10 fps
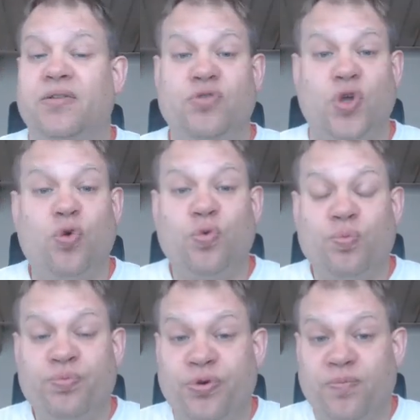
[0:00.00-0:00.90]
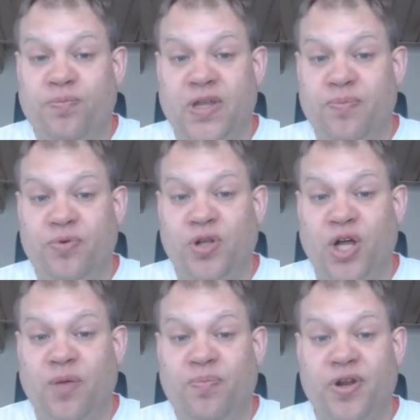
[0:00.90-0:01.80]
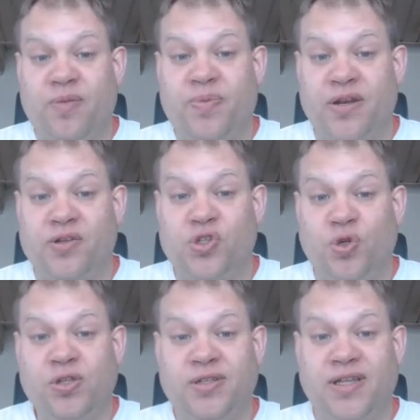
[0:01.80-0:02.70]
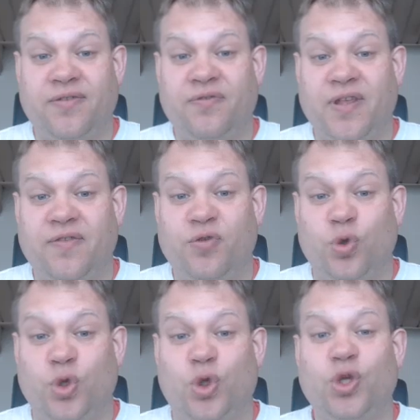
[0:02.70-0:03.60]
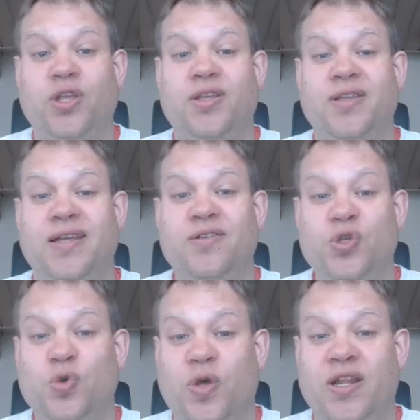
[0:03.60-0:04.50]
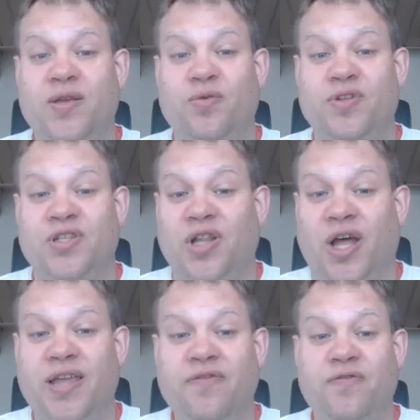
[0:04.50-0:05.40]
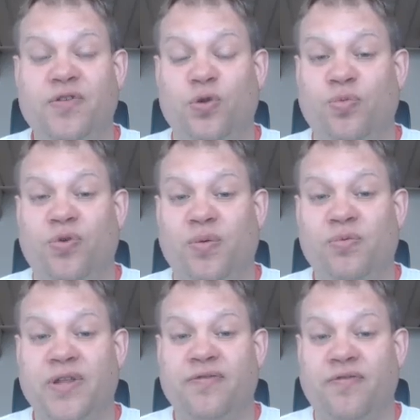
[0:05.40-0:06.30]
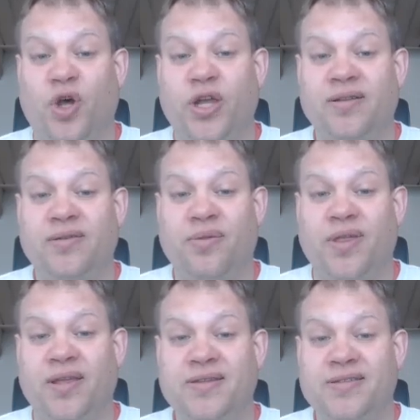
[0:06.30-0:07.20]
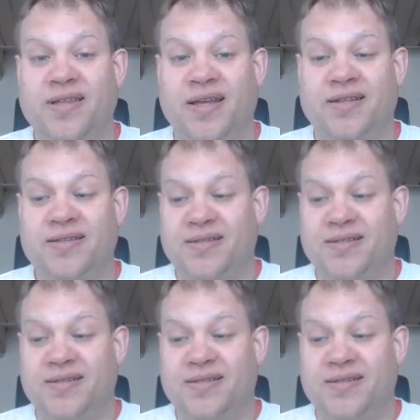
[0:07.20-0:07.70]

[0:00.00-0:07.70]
Don't put people up on a pedestal. If you look into anyone's life, you'll probably find things that